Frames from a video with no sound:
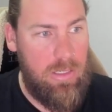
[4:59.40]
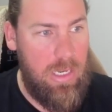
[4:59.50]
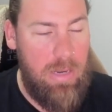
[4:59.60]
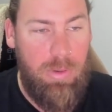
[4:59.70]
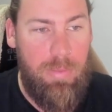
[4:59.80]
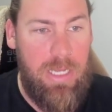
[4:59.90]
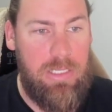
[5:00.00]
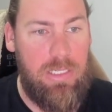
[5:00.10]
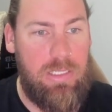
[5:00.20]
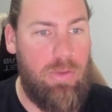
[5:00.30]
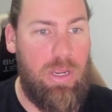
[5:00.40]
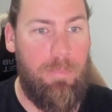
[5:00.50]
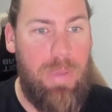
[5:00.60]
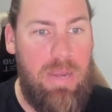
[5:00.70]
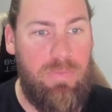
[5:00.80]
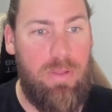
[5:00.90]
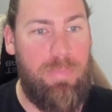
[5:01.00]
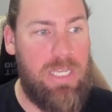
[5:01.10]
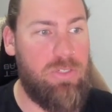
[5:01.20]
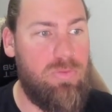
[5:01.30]
implemented so we compete for the
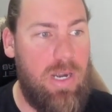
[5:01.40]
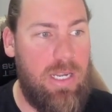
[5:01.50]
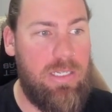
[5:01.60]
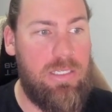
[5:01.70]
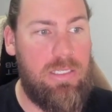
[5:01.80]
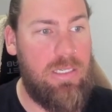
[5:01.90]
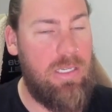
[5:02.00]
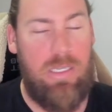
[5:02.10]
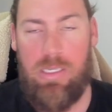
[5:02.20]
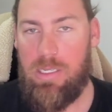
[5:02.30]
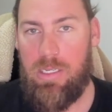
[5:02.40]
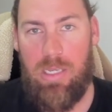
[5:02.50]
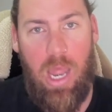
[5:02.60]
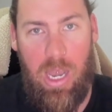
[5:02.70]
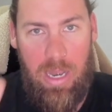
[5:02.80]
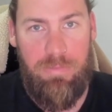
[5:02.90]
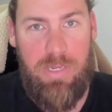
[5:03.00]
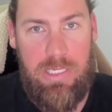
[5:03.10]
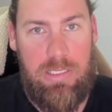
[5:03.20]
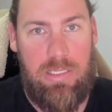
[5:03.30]
best runs. I love
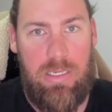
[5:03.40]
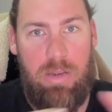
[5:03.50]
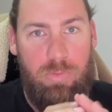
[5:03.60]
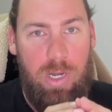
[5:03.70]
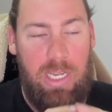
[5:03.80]
this. They're really